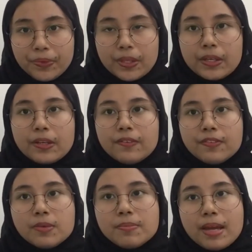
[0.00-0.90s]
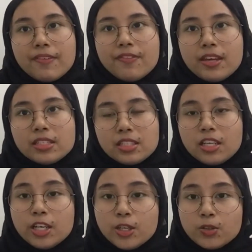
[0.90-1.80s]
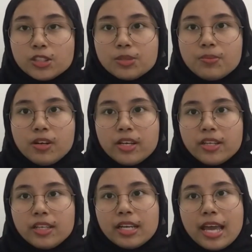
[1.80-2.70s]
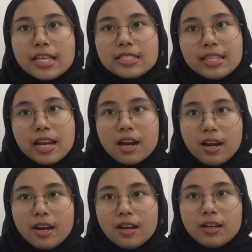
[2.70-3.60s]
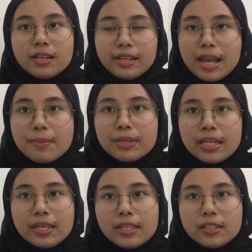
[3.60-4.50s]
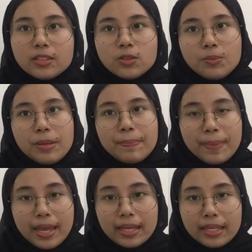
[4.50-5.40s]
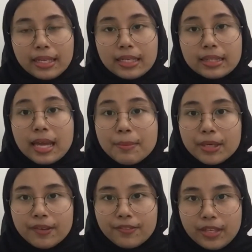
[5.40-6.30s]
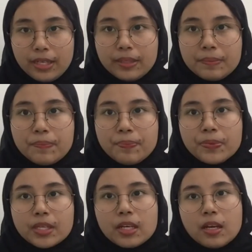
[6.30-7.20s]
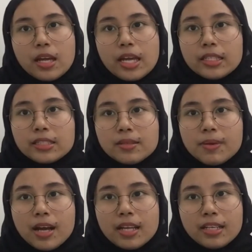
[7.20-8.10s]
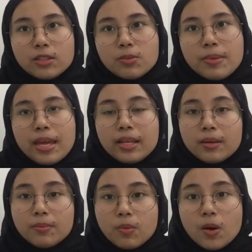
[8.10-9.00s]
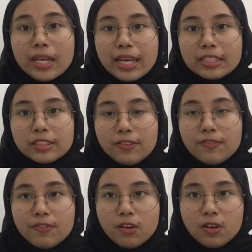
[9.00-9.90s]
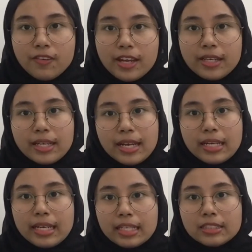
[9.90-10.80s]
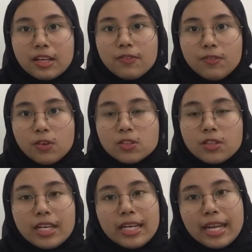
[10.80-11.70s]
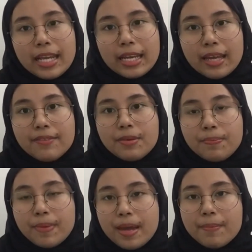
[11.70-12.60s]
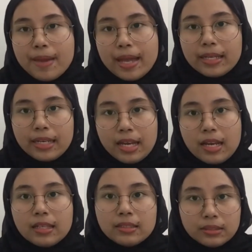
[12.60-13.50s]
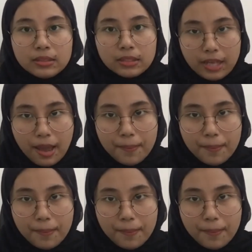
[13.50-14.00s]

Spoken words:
The firm might face a huge burden as there are debt needed to be paid in a time given. ATC Berhad need to make more cash inflow rather than cash outflow so that they can repay back their debt.